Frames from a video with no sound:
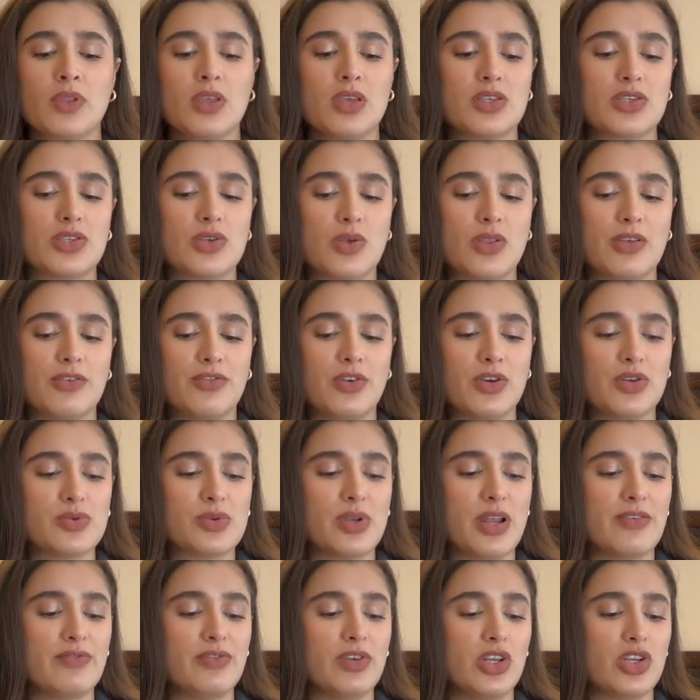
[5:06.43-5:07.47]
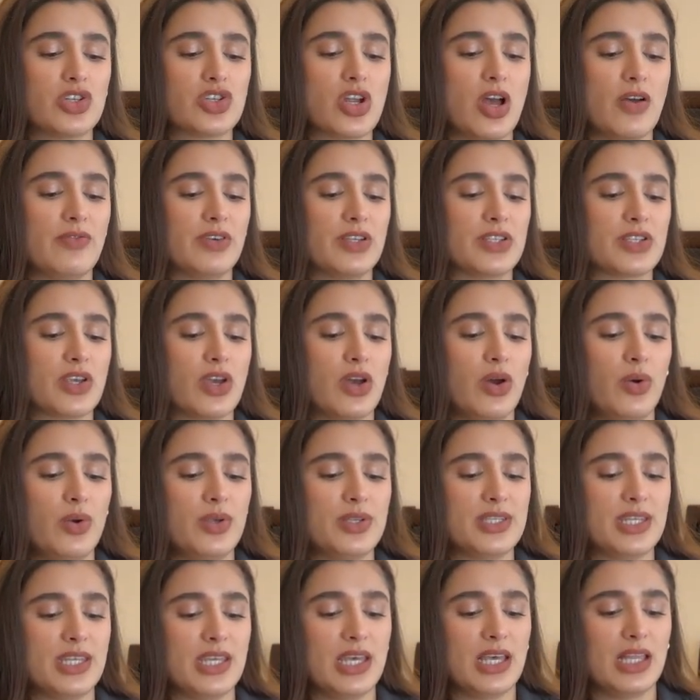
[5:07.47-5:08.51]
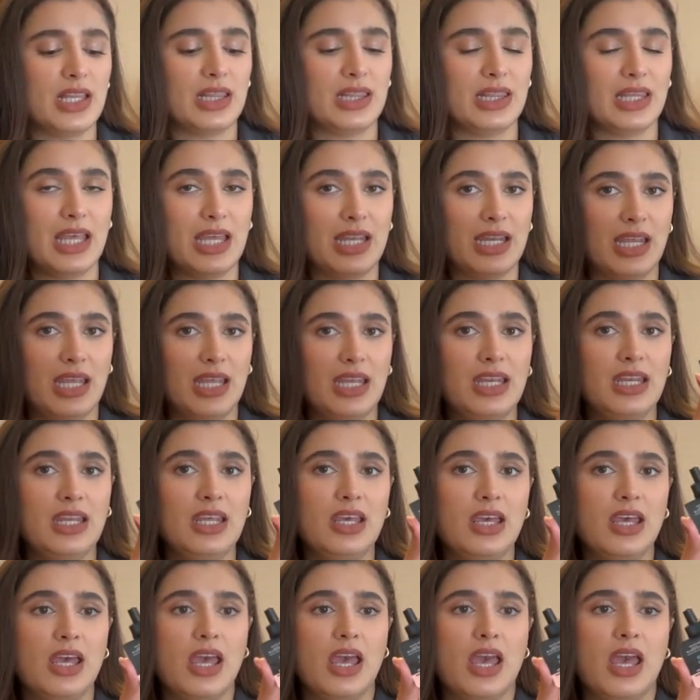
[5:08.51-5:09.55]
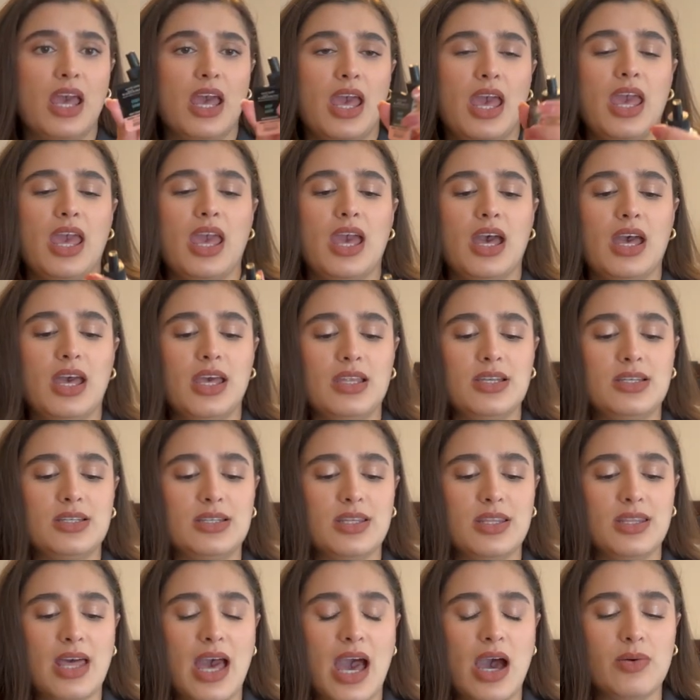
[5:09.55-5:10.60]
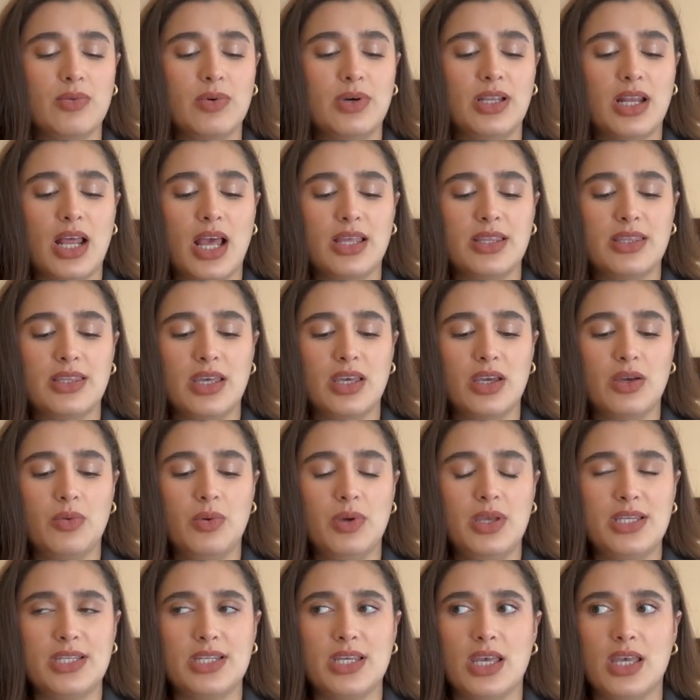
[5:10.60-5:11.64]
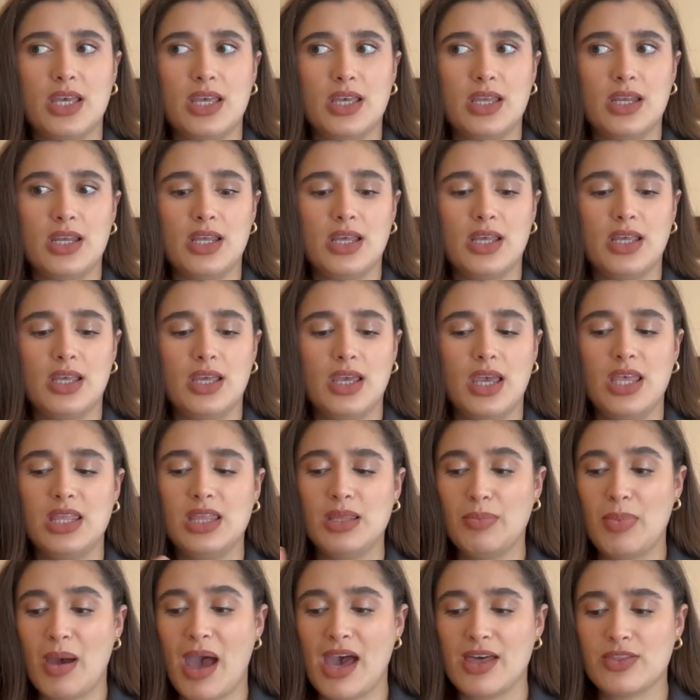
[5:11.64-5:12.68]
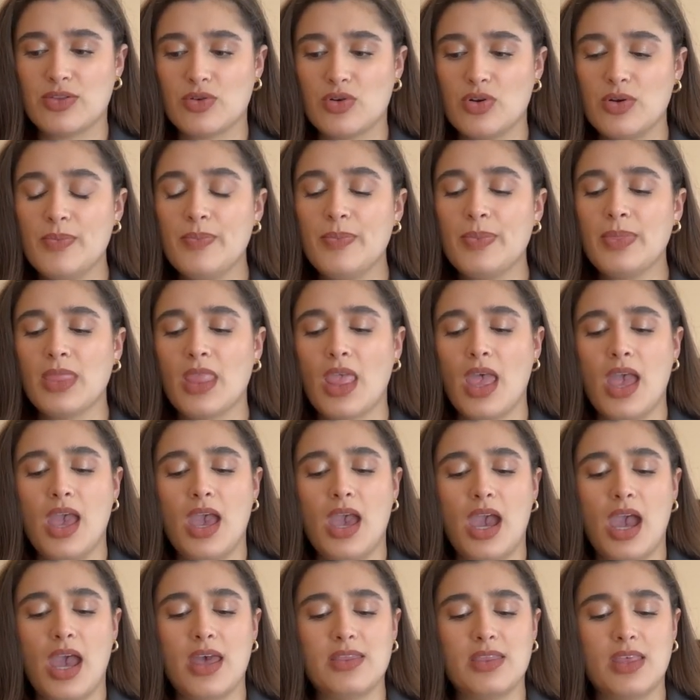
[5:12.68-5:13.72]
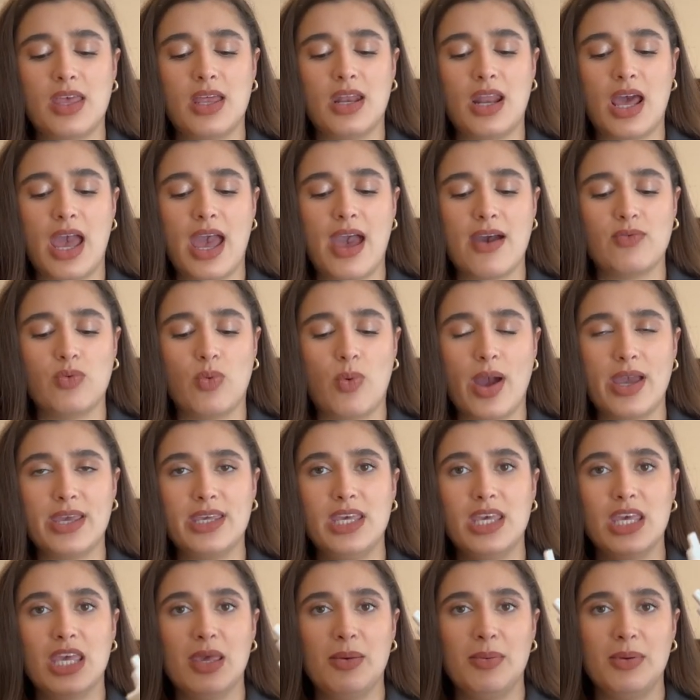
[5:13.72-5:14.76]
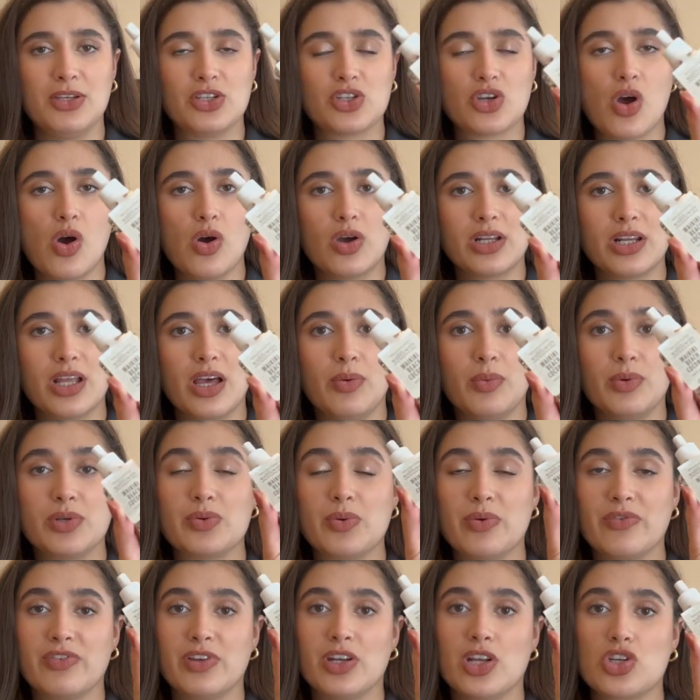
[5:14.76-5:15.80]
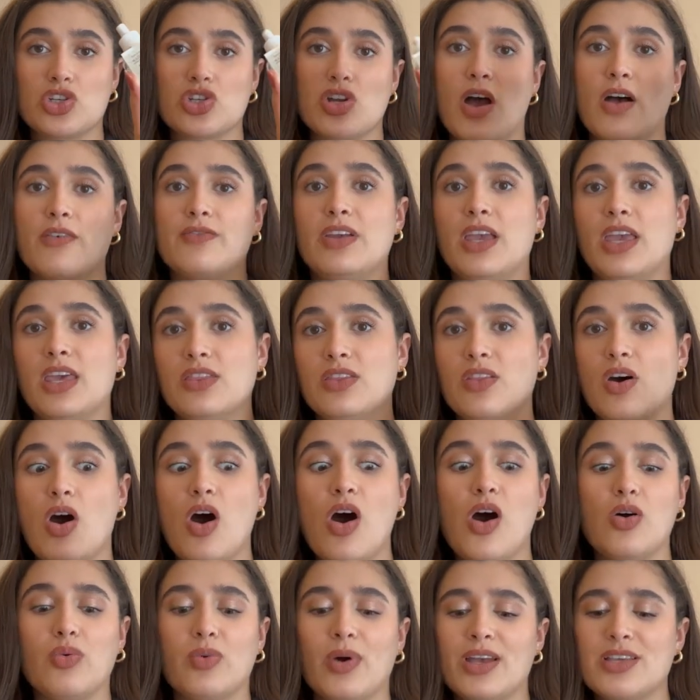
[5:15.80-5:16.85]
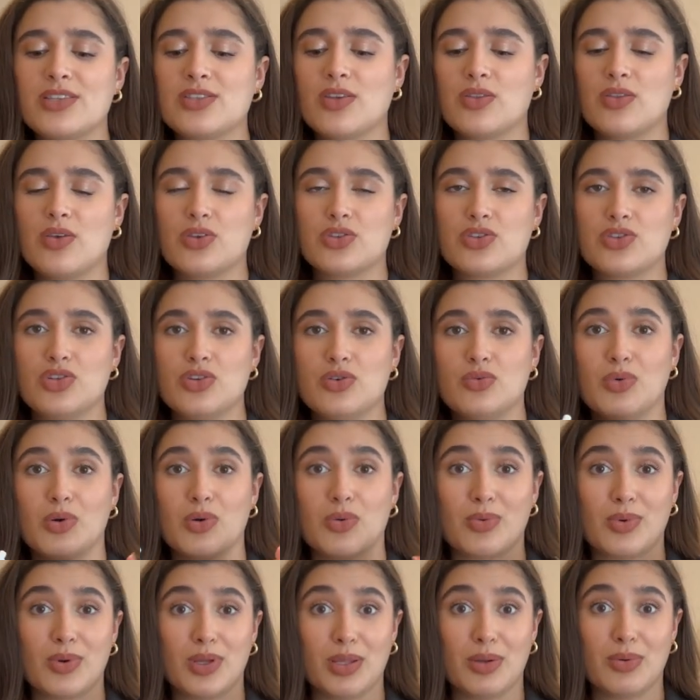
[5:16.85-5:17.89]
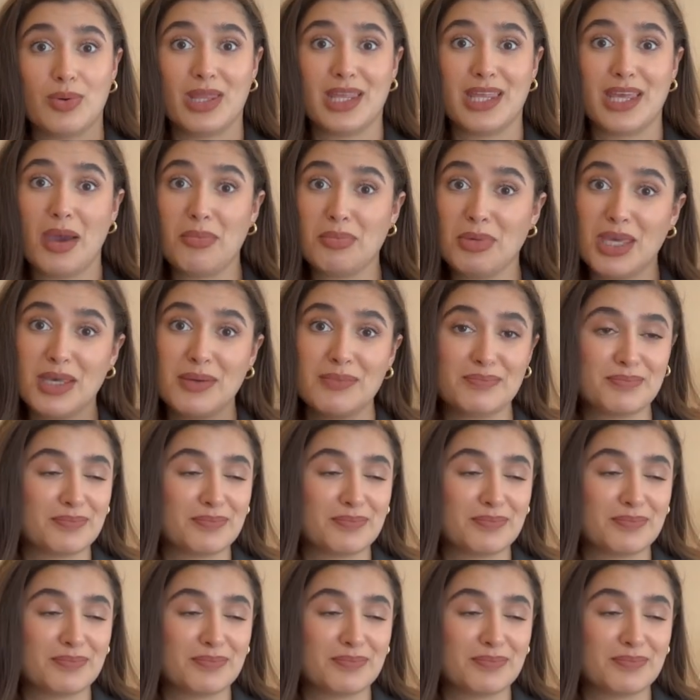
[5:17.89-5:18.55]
So the first one I finished off is Cozy Linen, and that one I think we did in the bathroom. And then I have Waikiki Beach Coconut, which we finished off in the hallway. So those two were really, really yummy.